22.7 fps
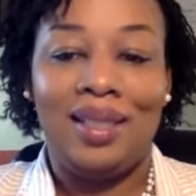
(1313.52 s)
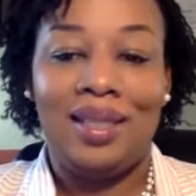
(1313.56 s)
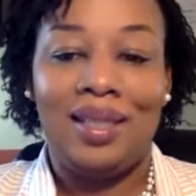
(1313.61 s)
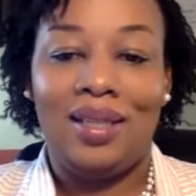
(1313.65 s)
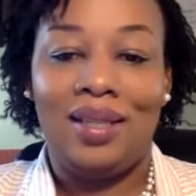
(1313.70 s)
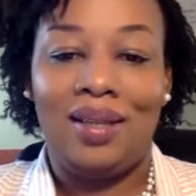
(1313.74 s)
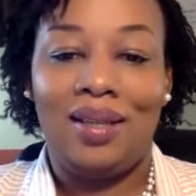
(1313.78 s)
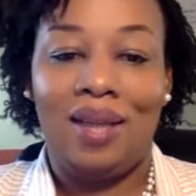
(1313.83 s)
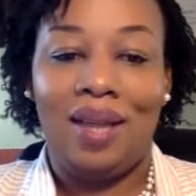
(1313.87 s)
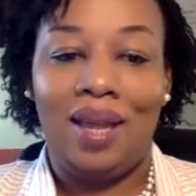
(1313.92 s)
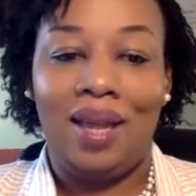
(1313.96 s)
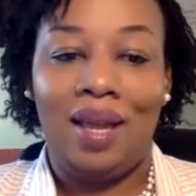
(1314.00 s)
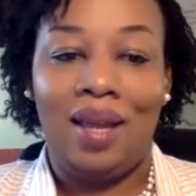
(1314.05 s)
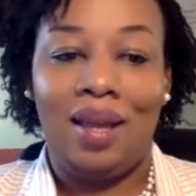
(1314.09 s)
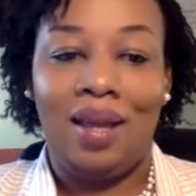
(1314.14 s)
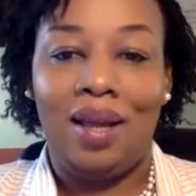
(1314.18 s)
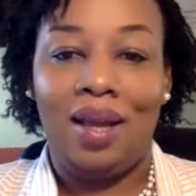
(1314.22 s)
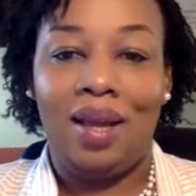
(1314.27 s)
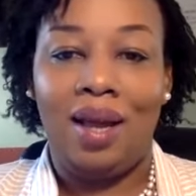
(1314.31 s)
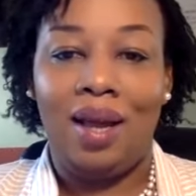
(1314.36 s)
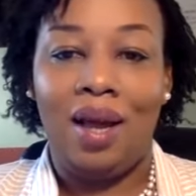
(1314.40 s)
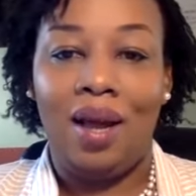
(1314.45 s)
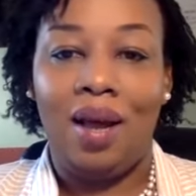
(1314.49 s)
Okay.
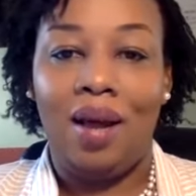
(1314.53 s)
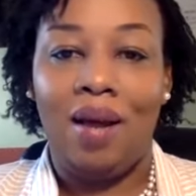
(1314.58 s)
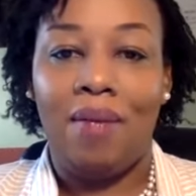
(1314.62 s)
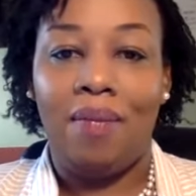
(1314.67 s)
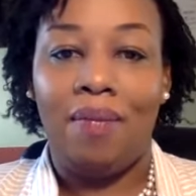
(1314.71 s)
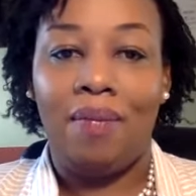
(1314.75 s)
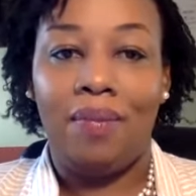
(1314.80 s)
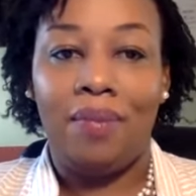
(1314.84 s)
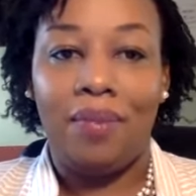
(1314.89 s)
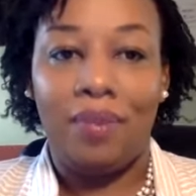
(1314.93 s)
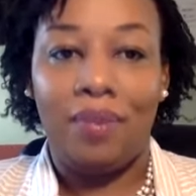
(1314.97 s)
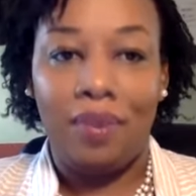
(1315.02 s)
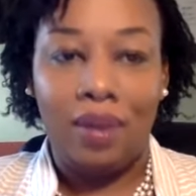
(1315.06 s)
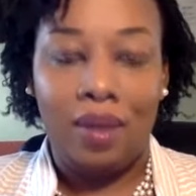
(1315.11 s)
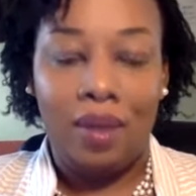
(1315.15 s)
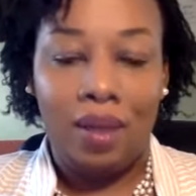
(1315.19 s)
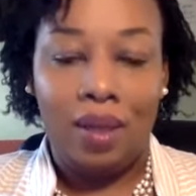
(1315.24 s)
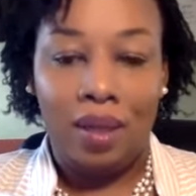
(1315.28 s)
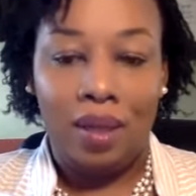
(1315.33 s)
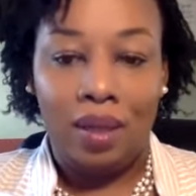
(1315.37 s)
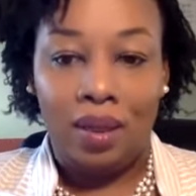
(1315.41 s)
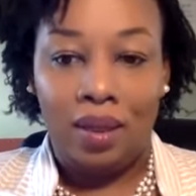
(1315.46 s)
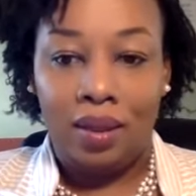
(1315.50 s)
All
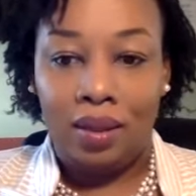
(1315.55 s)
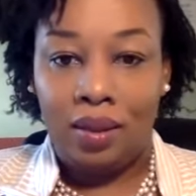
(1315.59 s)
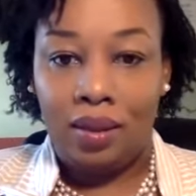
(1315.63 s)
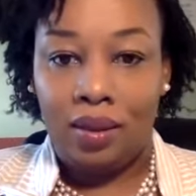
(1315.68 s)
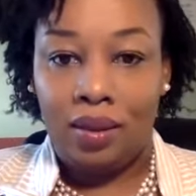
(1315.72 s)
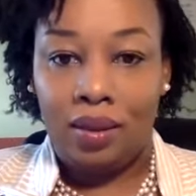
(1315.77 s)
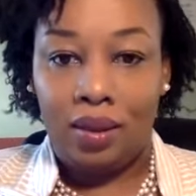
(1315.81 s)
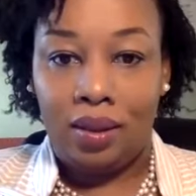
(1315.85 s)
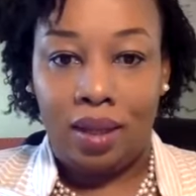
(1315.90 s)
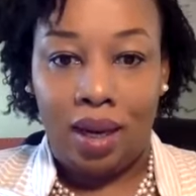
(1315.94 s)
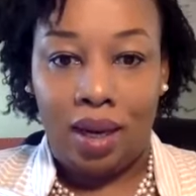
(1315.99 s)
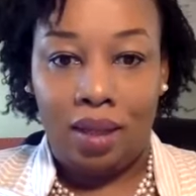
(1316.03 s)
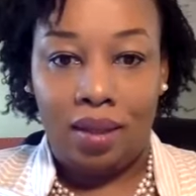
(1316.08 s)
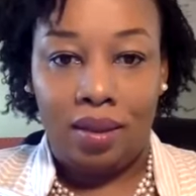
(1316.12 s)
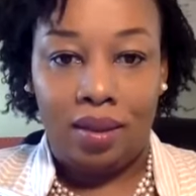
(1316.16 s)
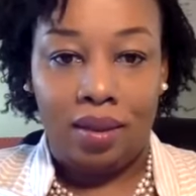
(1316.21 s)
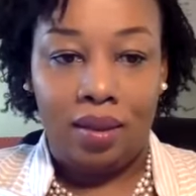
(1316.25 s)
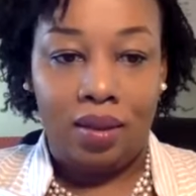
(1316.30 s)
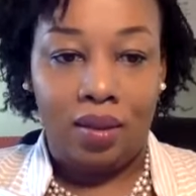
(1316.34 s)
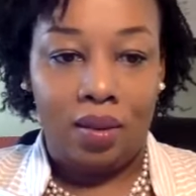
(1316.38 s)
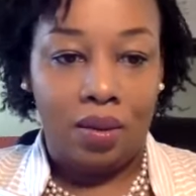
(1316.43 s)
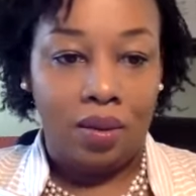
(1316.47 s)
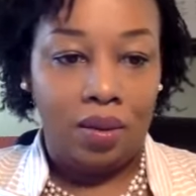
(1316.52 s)
right,
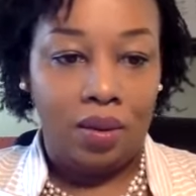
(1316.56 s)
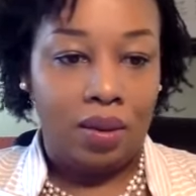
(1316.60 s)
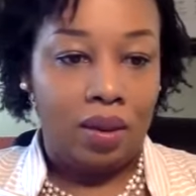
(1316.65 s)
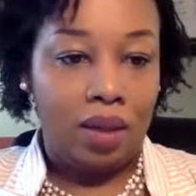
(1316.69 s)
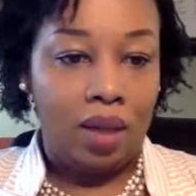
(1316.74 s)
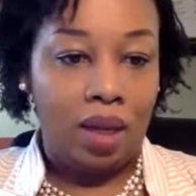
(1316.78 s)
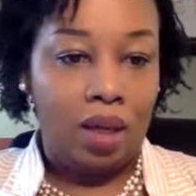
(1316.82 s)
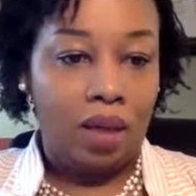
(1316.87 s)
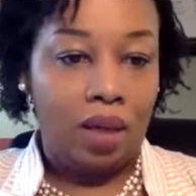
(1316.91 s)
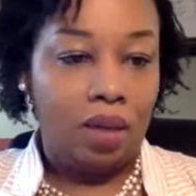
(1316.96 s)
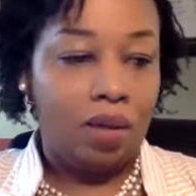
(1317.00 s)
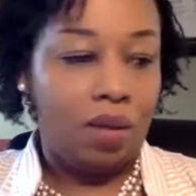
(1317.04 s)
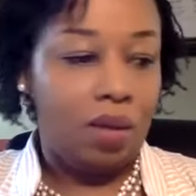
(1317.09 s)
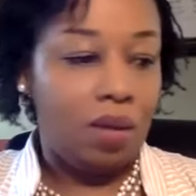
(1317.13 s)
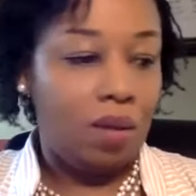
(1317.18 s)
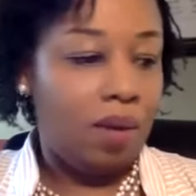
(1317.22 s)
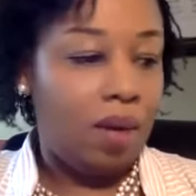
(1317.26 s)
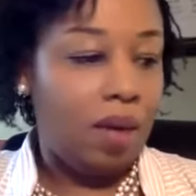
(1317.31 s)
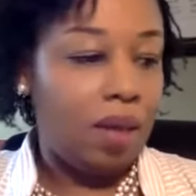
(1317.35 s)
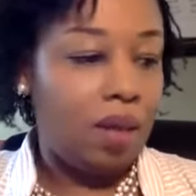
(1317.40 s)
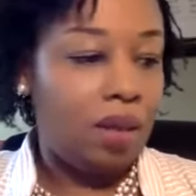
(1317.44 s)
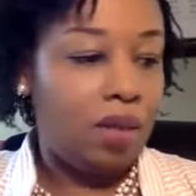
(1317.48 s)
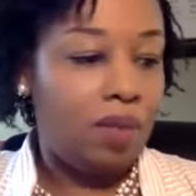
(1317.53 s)
so thank you so
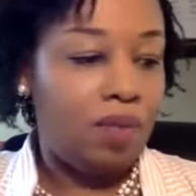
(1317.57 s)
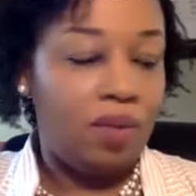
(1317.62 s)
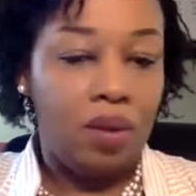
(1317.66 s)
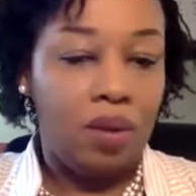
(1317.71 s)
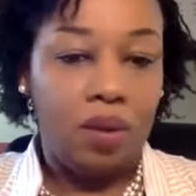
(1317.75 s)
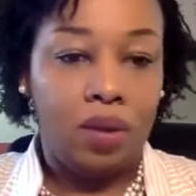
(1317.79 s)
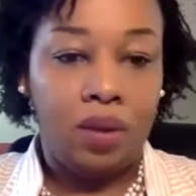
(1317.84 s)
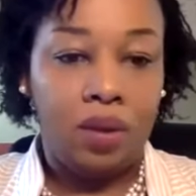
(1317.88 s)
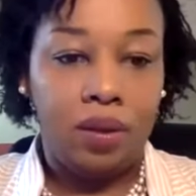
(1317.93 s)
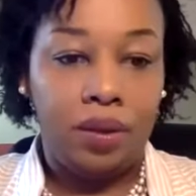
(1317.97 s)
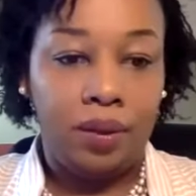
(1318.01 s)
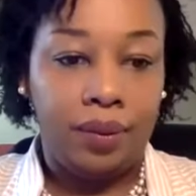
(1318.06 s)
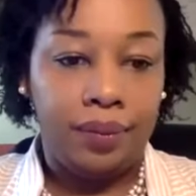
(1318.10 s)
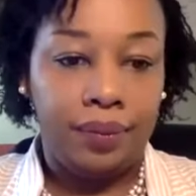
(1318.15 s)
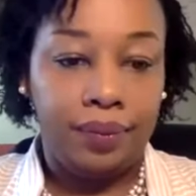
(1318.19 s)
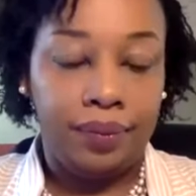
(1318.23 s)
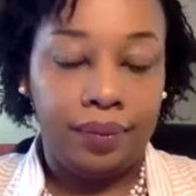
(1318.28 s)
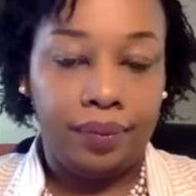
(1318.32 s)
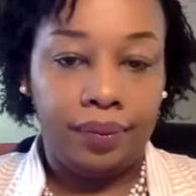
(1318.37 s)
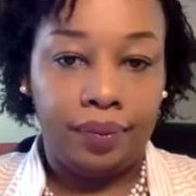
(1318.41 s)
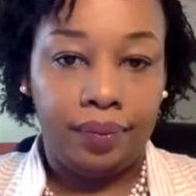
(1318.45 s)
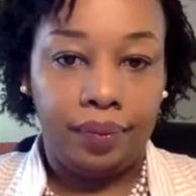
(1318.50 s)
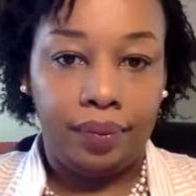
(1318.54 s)
much for
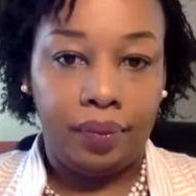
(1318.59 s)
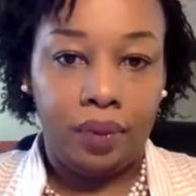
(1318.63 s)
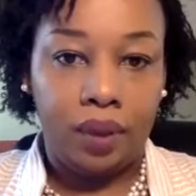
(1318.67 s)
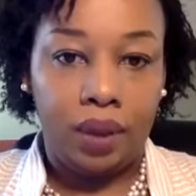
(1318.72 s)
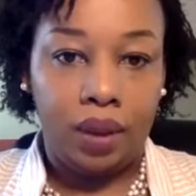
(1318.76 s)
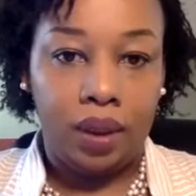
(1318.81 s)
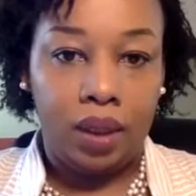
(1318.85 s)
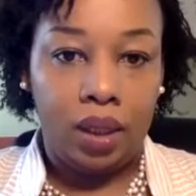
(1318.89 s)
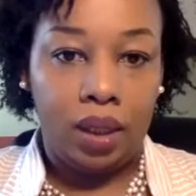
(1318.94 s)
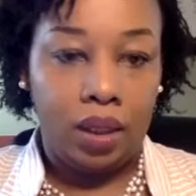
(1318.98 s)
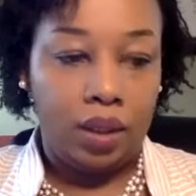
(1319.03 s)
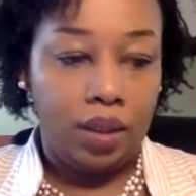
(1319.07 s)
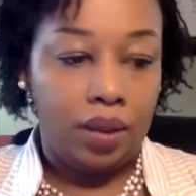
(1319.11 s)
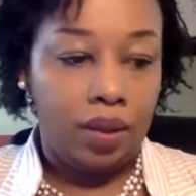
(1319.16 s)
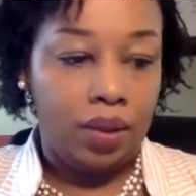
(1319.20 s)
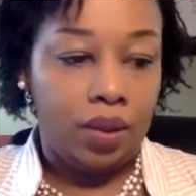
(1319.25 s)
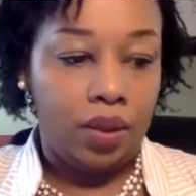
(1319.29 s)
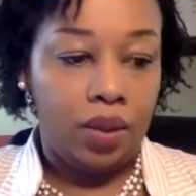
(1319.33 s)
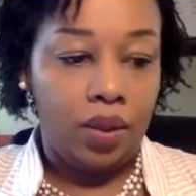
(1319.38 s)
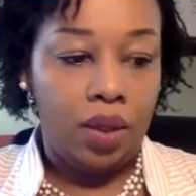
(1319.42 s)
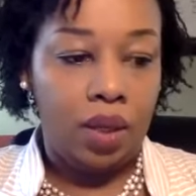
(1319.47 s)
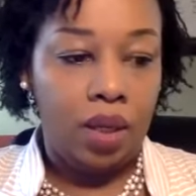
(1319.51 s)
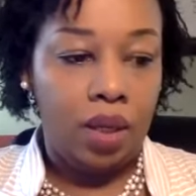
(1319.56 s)

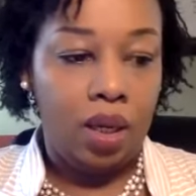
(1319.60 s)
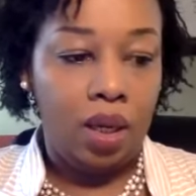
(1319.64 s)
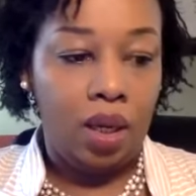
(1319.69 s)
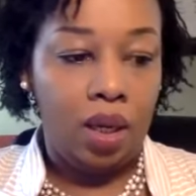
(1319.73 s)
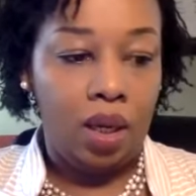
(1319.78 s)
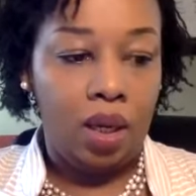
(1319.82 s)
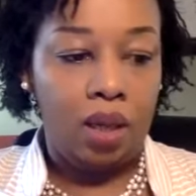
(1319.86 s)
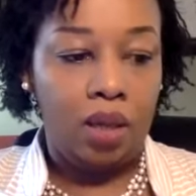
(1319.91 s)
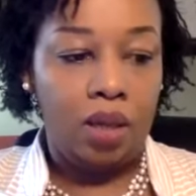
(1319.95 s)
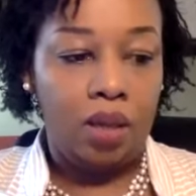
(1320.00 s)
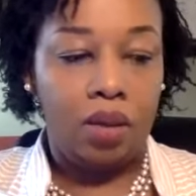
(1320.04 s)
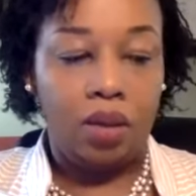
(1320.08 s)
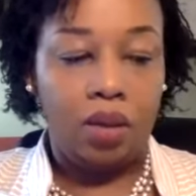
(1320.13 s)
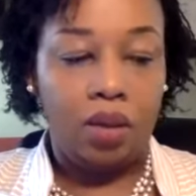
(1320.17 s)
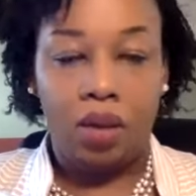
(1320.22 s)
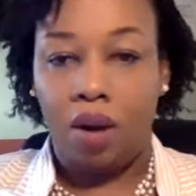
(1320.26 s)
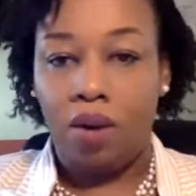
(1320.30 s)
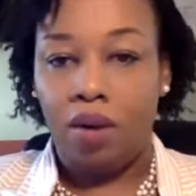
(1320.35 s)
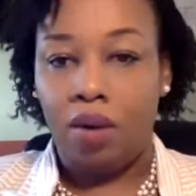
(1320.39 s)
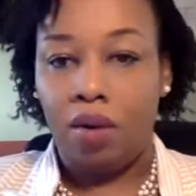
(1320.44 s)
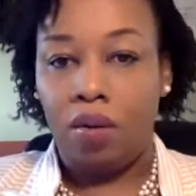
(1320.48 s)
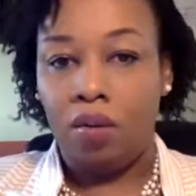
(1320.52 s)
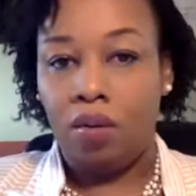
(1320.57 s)
joining in. So
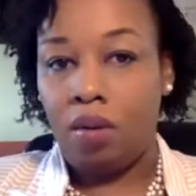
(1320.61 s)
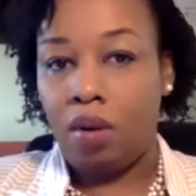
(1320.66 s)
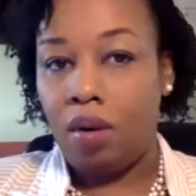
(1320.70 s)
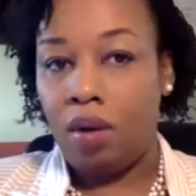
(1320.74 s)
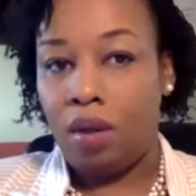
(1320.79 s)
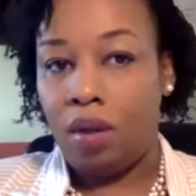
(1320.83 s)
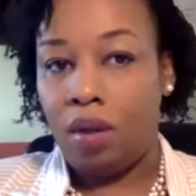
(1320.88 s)
now you know a